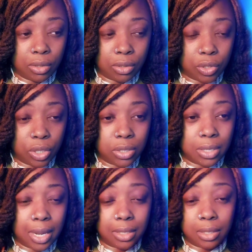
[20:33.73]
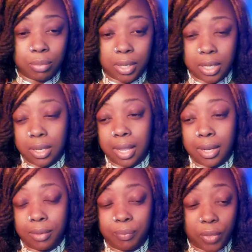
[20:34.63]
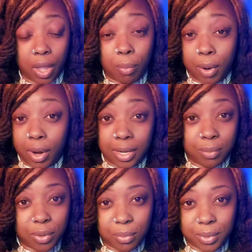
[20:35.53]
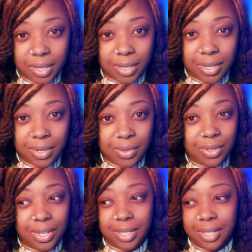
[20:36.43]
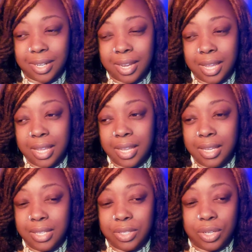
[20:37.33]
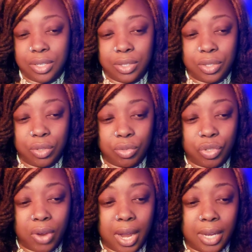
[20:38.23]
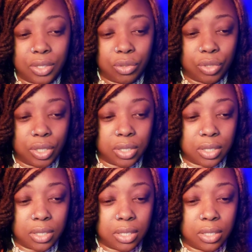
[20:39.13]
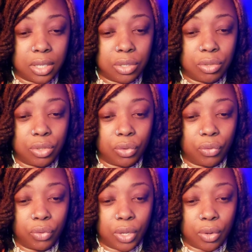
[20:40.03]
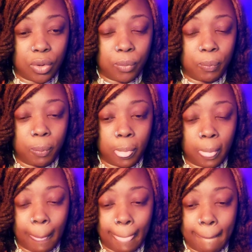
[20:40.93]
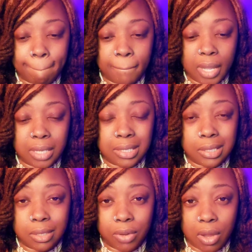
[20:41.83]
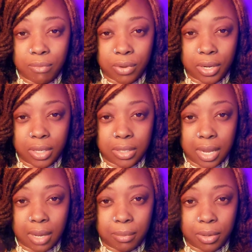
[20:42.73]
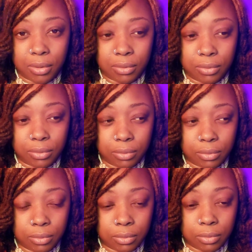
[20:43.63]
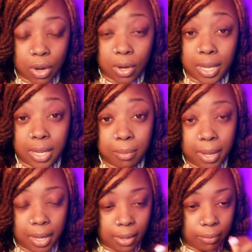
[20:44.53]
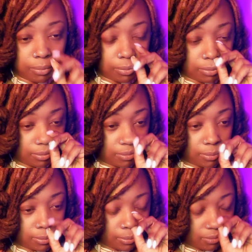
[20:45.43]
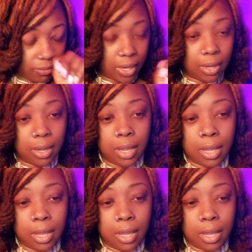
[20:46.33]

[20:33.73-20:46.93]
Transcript: just not to be like a party pooper, or just to try to just continue to feel a sense of comfort in a time of heartache and pain, right?